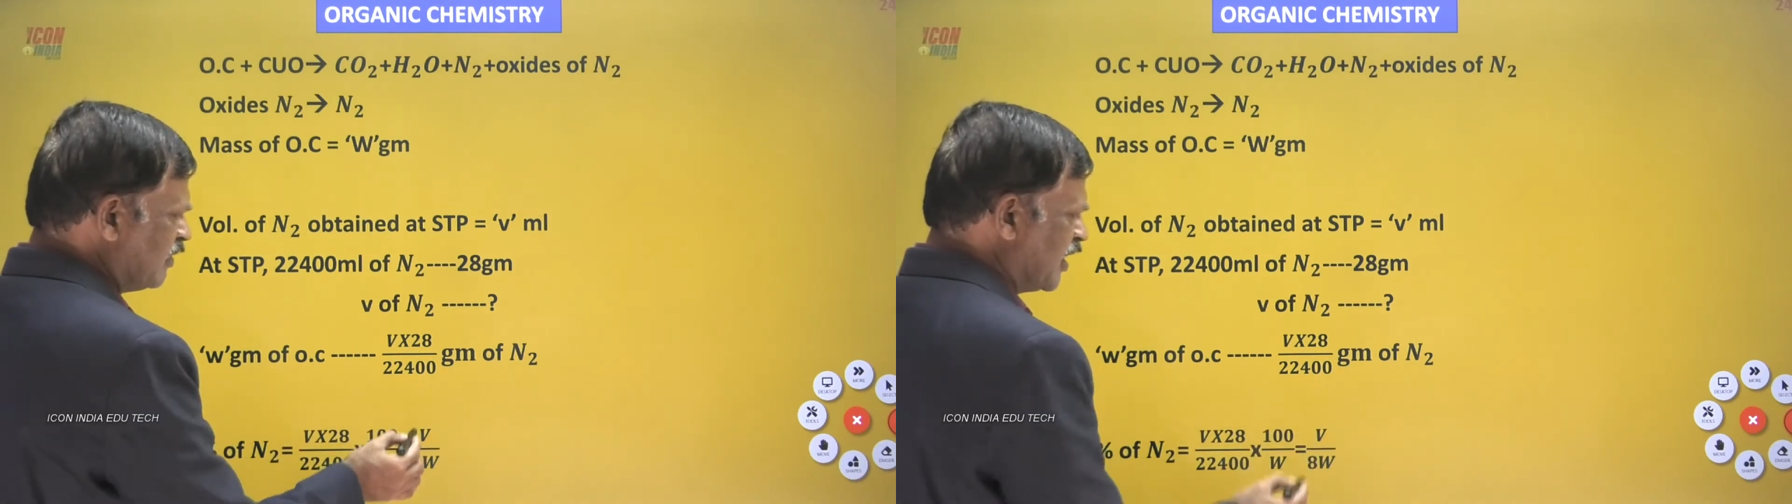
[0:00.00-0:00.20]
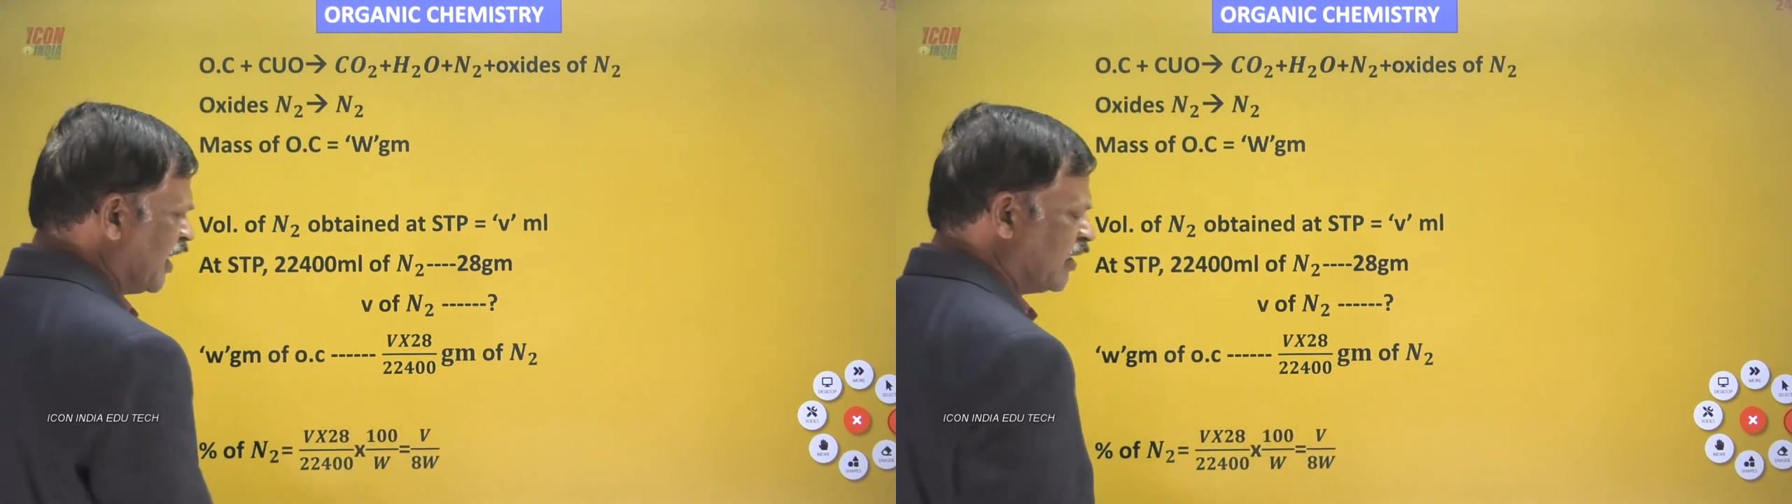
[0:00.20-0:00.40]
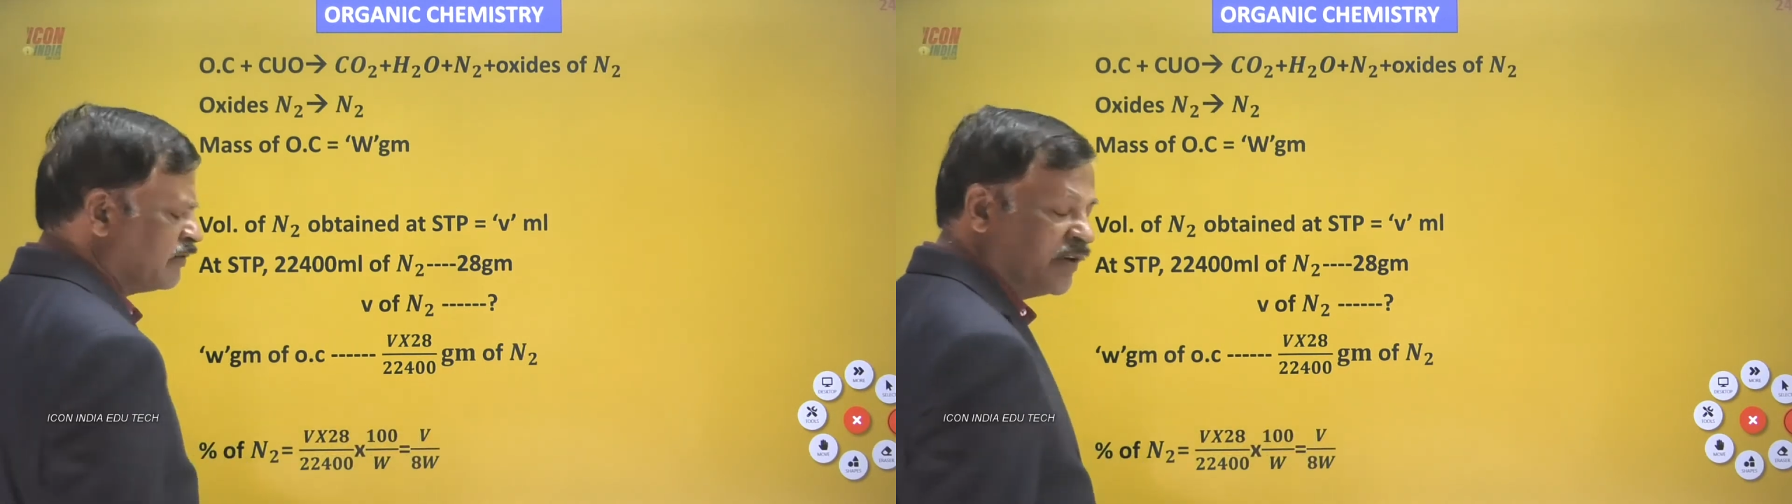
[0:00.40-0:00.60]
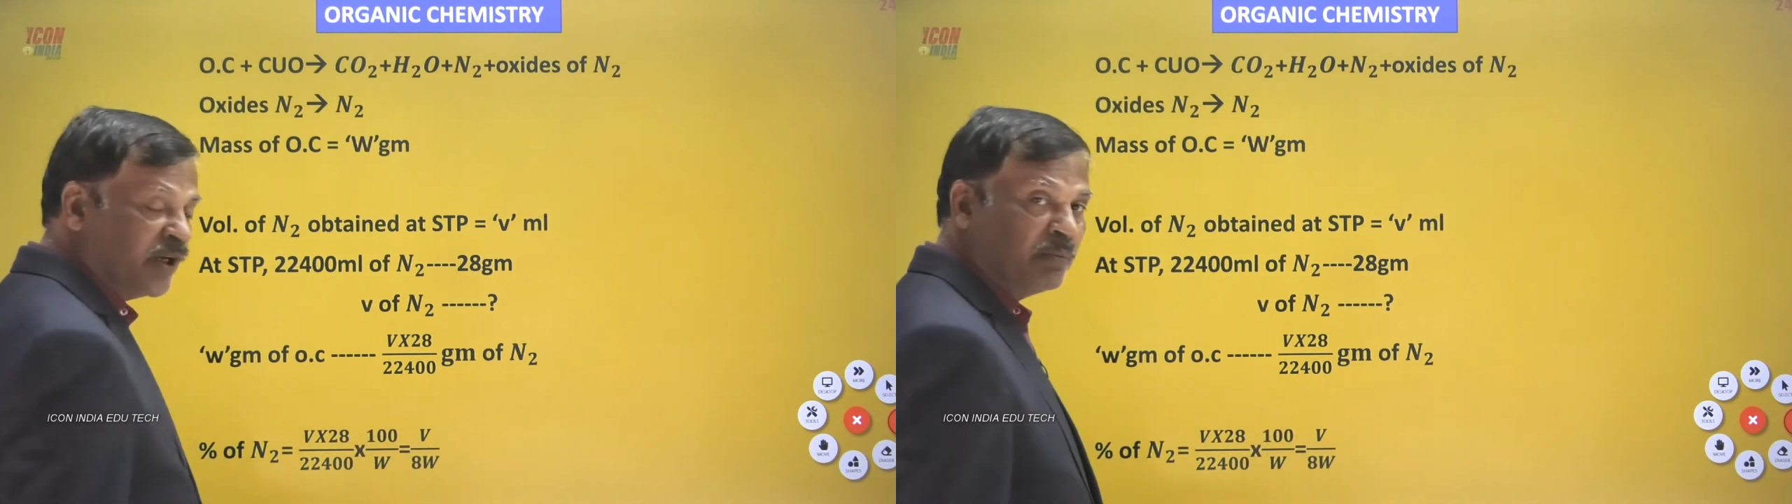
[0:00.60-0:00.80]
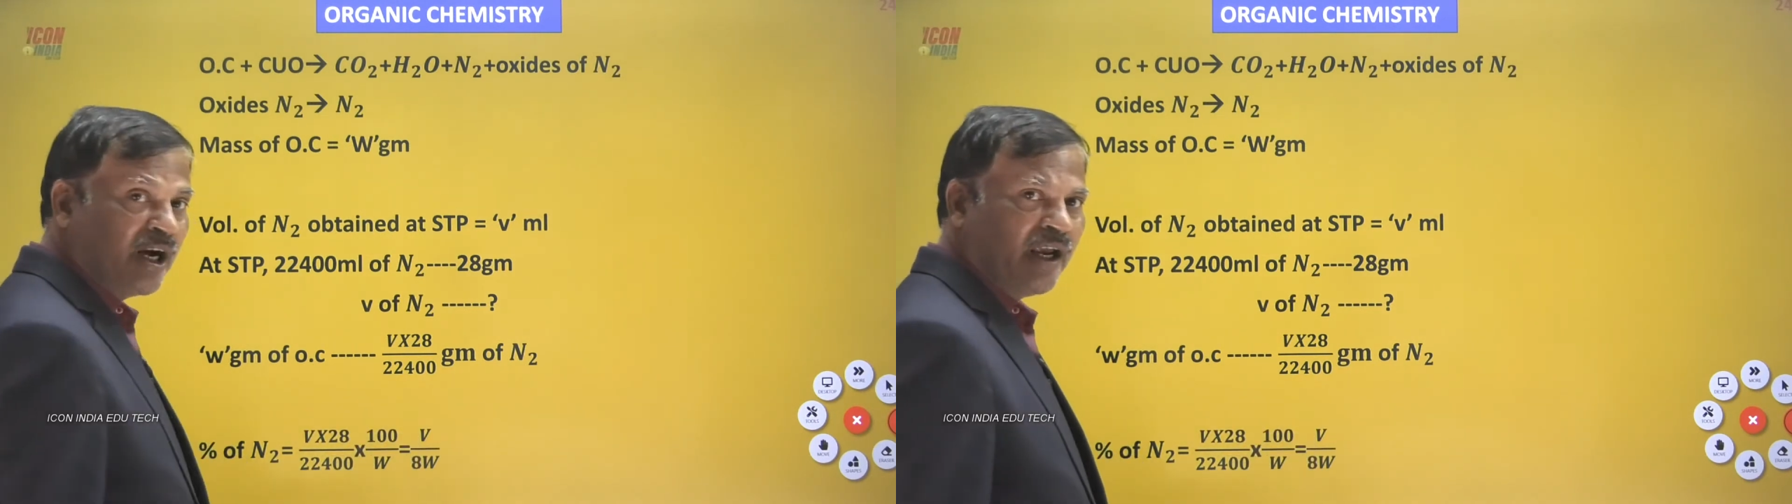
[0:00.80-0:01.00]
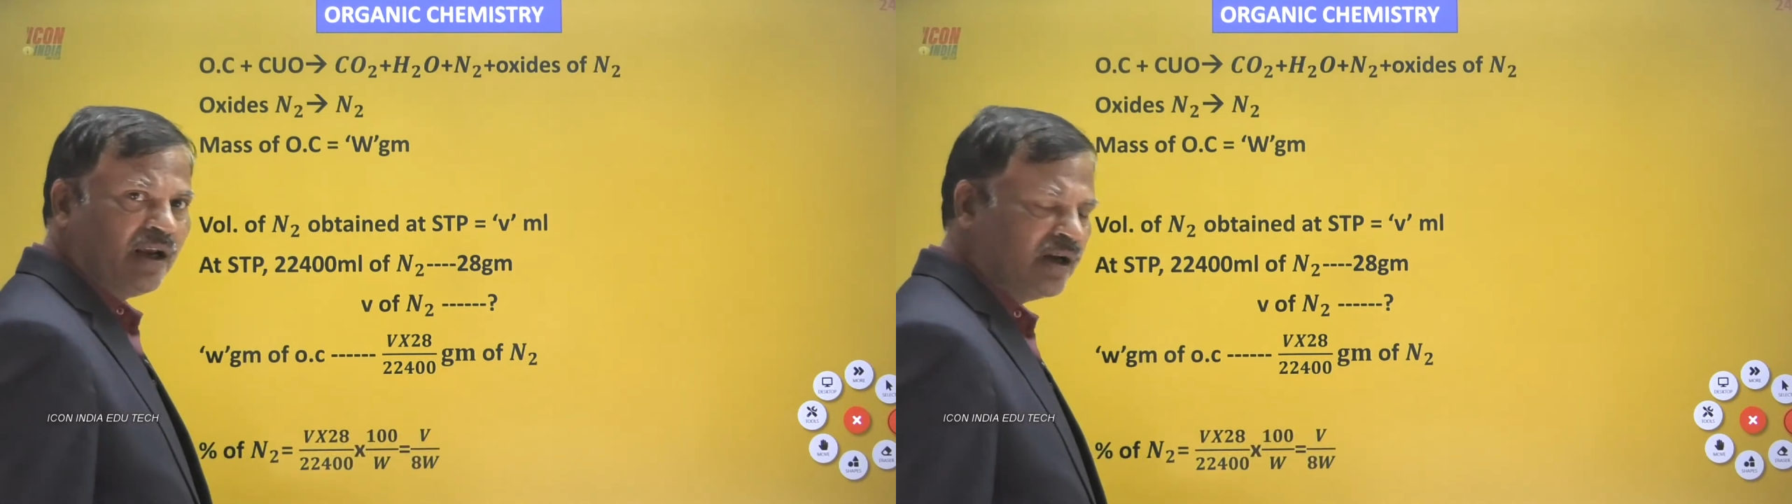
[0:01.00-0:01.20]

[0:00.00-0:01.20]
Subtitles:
we get V by